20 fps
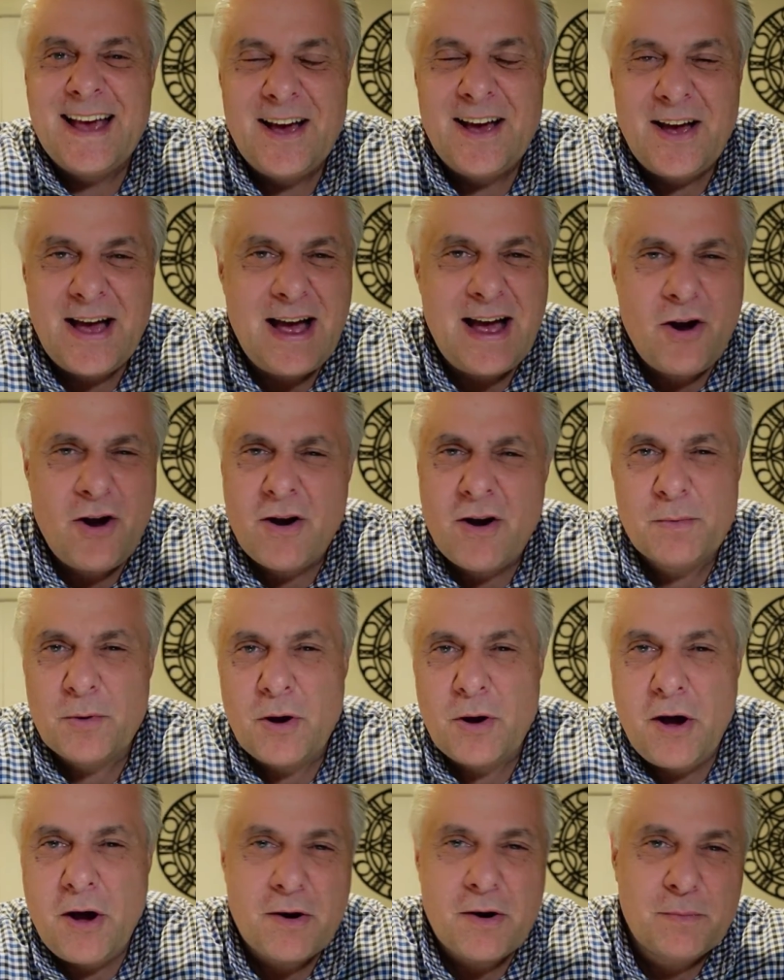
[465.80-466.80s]
Horrible,
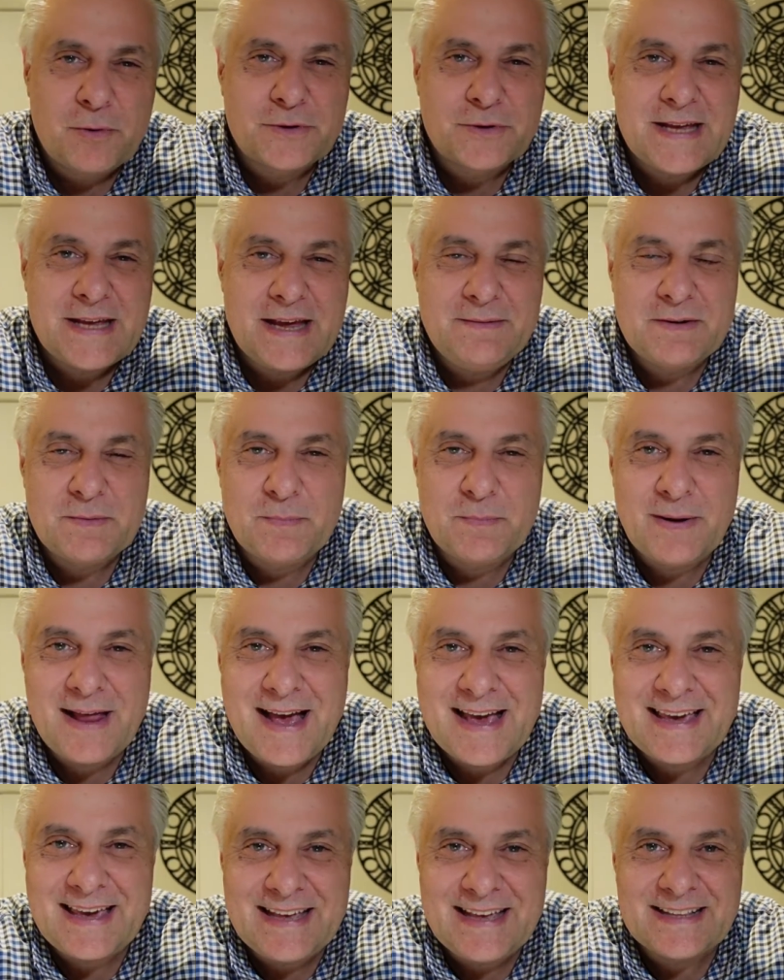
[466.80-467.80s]
horrible team to play
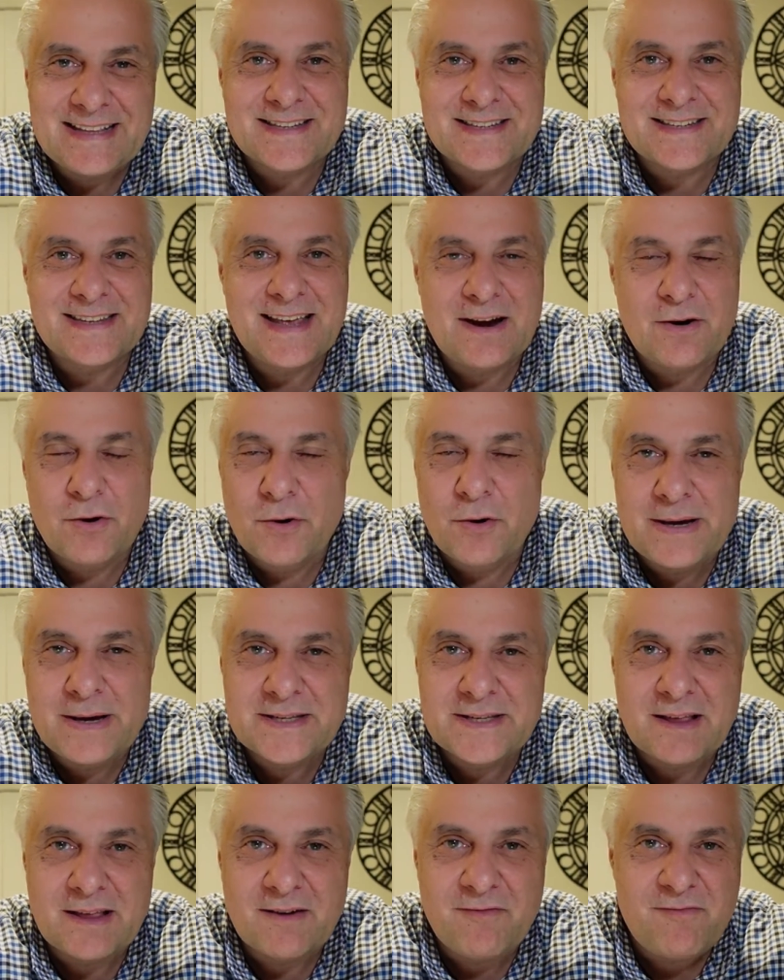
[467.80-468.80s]
against. They're always
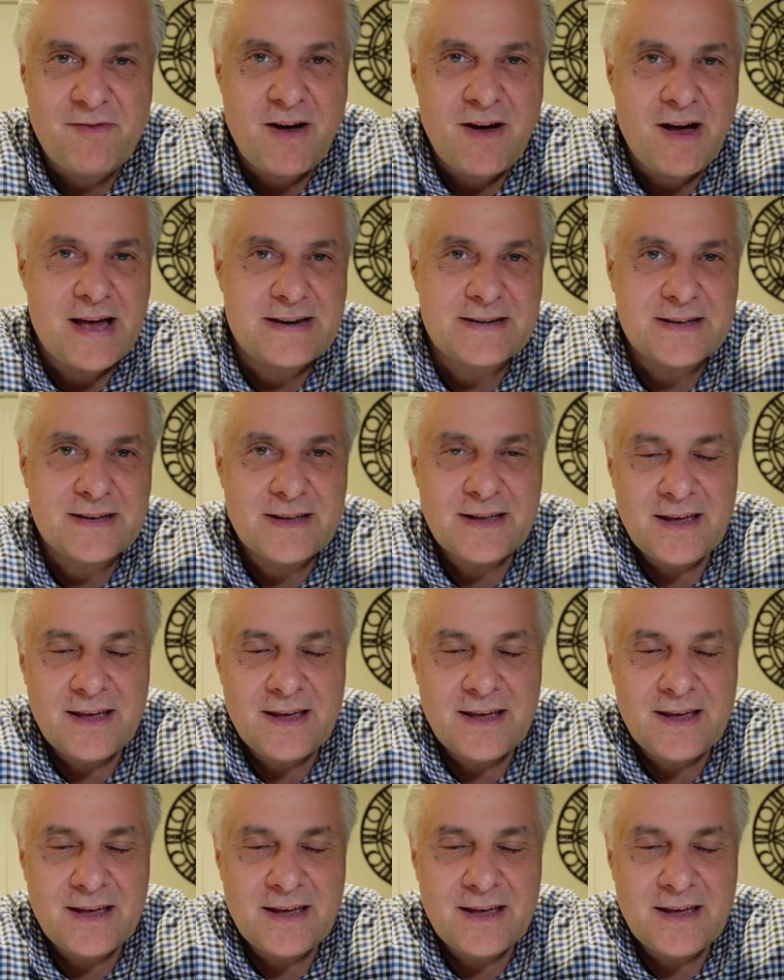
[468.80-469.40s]
in the fight.